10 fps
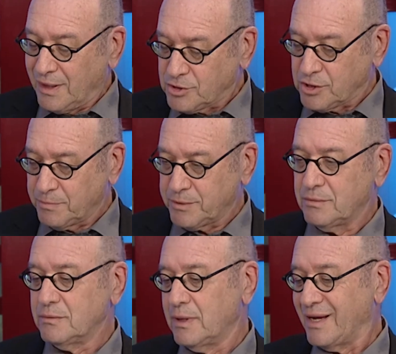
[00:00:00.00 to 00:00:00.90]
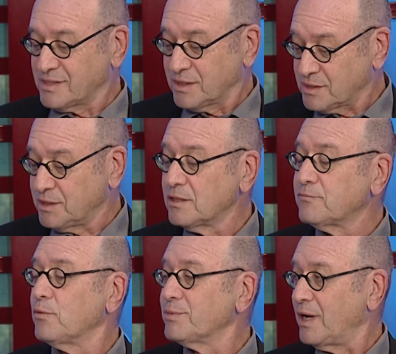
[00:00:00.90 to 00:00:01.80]
Egypt, as distinct
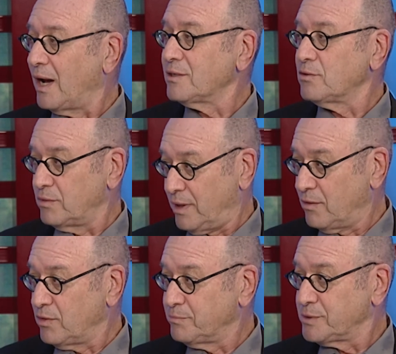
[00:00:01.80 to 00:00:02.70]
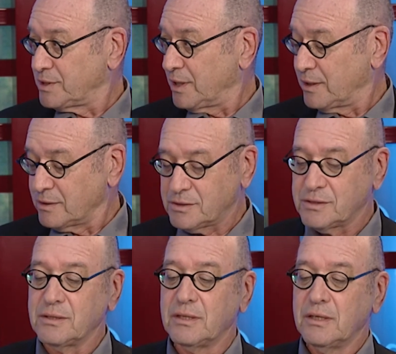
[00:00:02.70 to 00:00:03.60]
from the other Arab
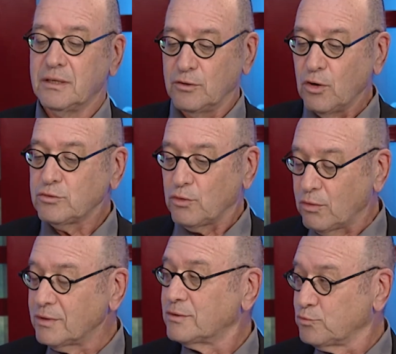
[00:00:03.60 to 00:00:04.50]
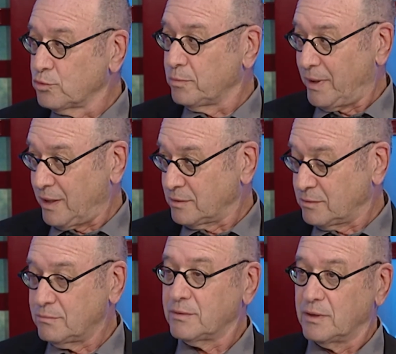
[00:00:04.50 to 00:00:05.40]
states, not only took part
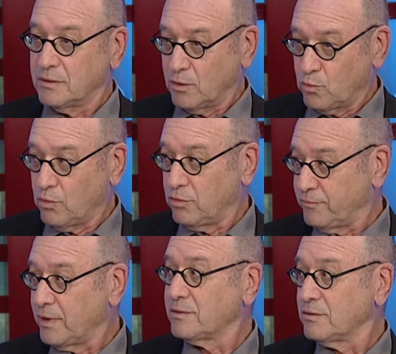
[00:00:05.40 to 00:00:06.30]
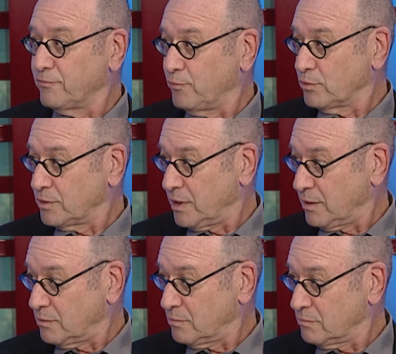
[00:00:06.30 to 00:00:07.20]
in the war of
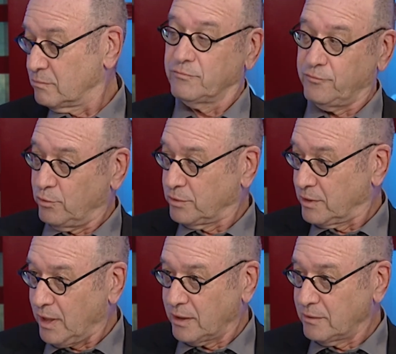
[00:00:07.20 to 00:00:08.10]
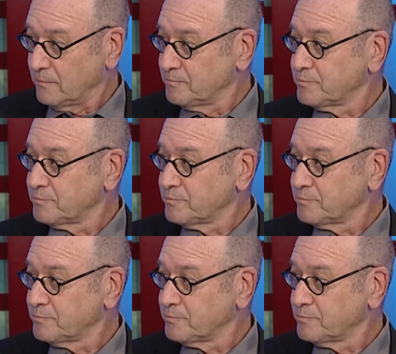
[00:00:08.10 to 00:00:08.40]
1948-49,